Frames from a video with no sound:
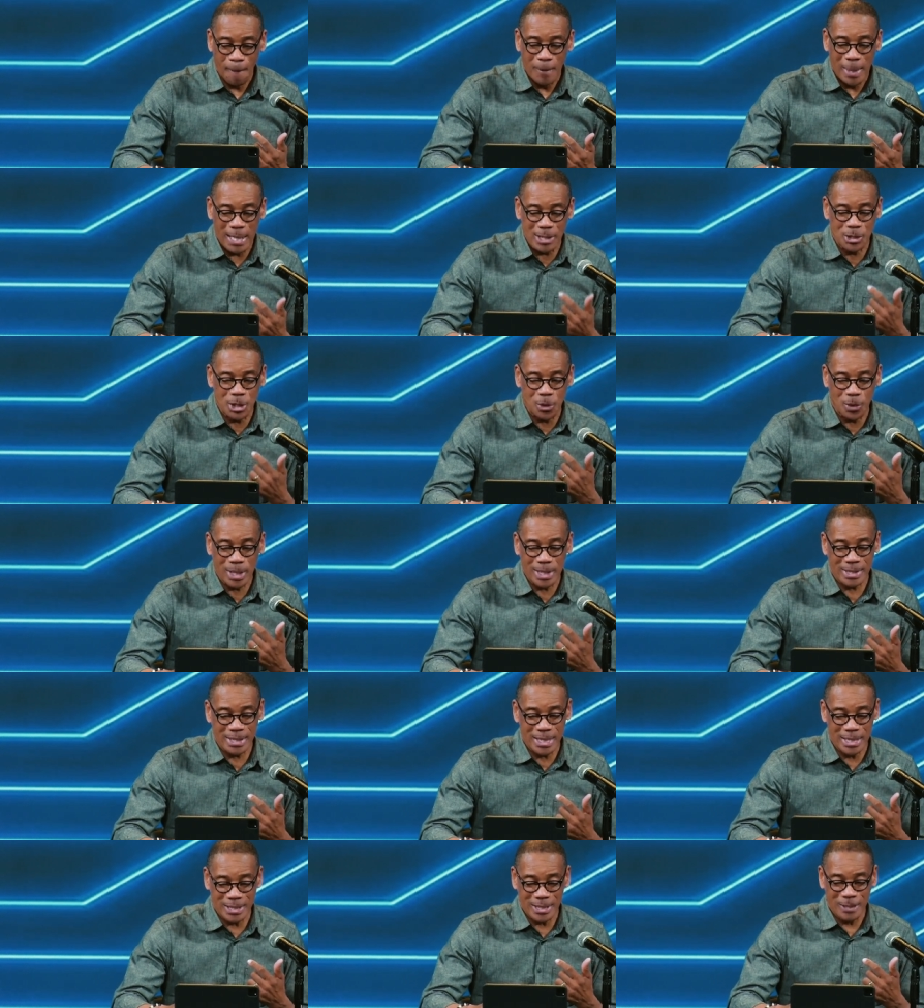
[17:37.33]
His yoke
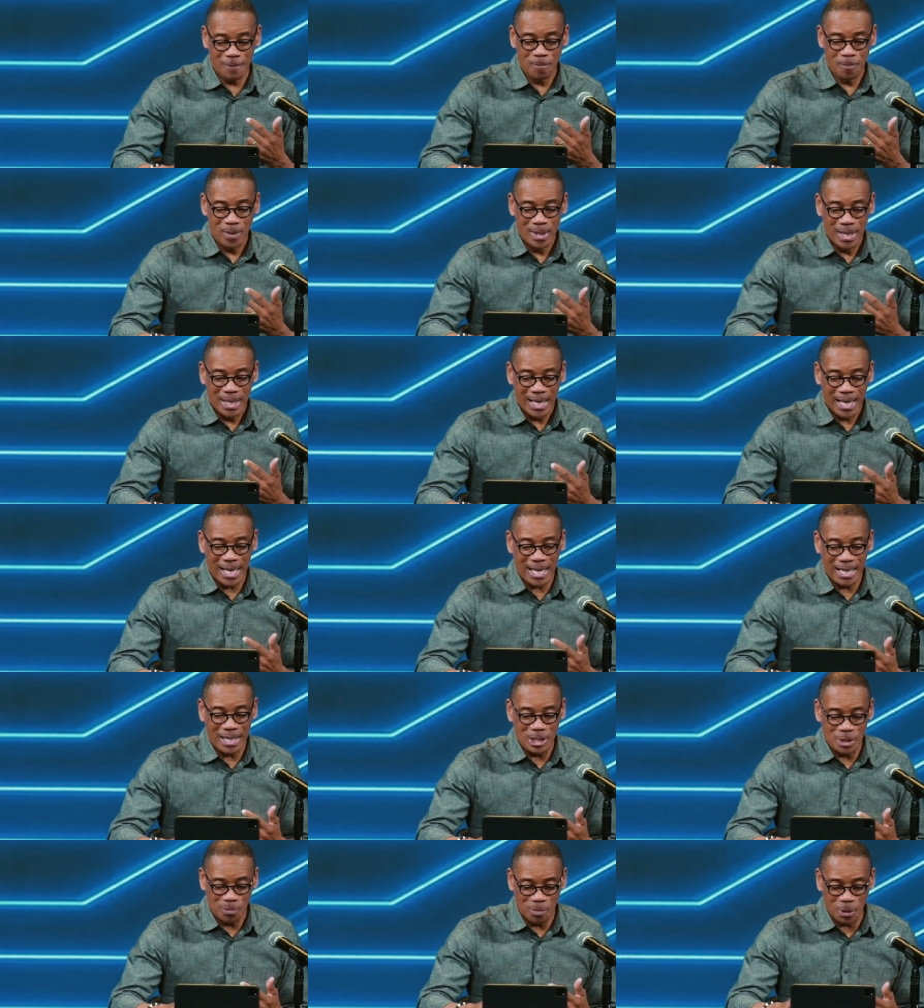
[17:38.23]
is easy
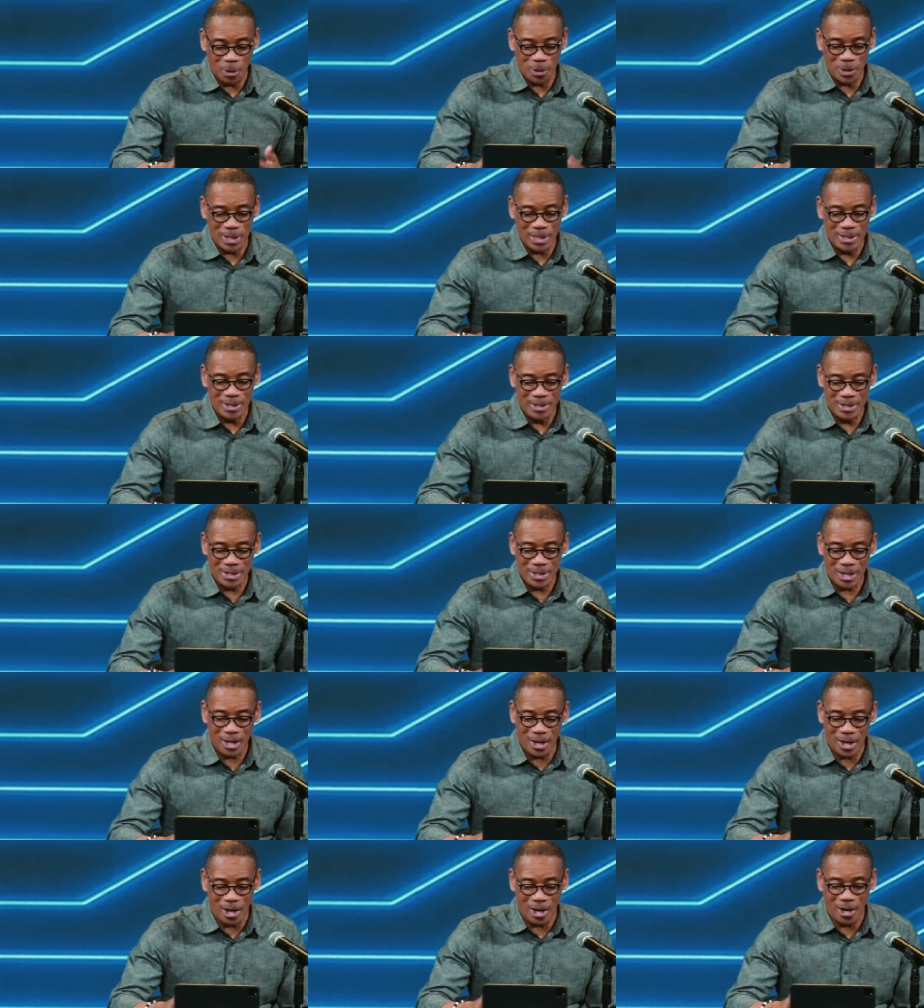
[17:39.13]
and his burdens
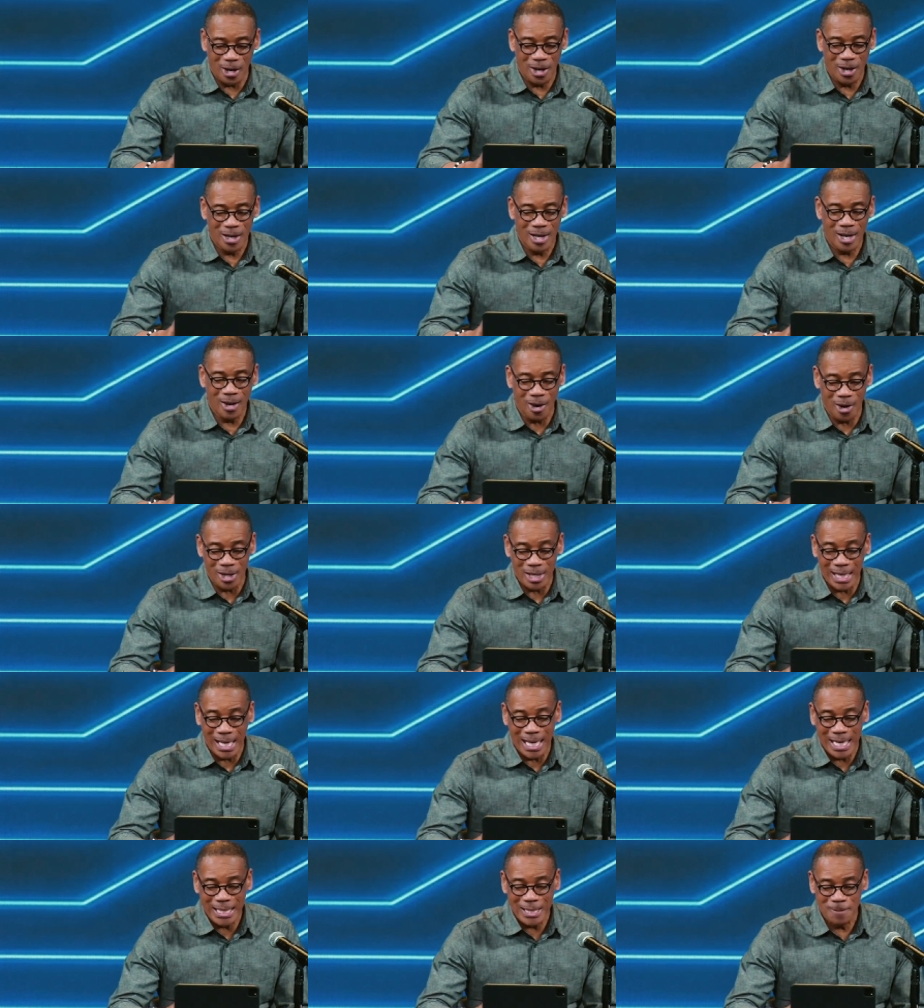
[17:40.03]
are, are
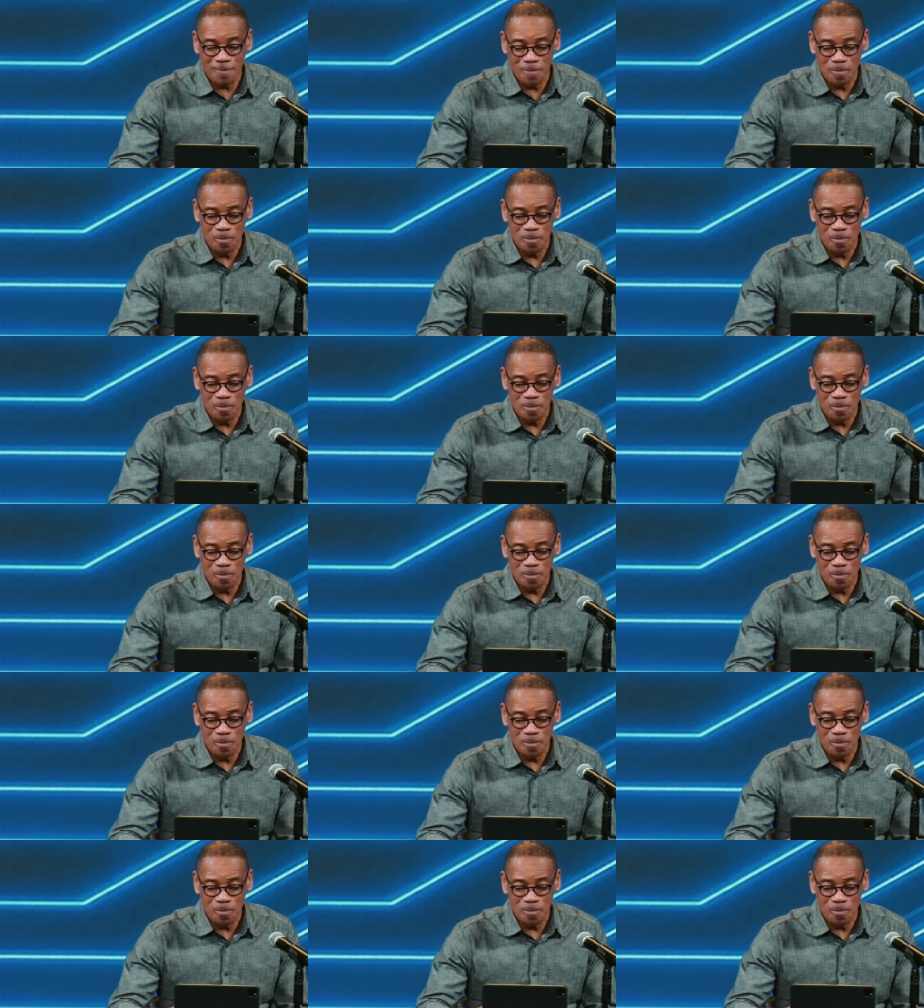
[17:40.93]
light.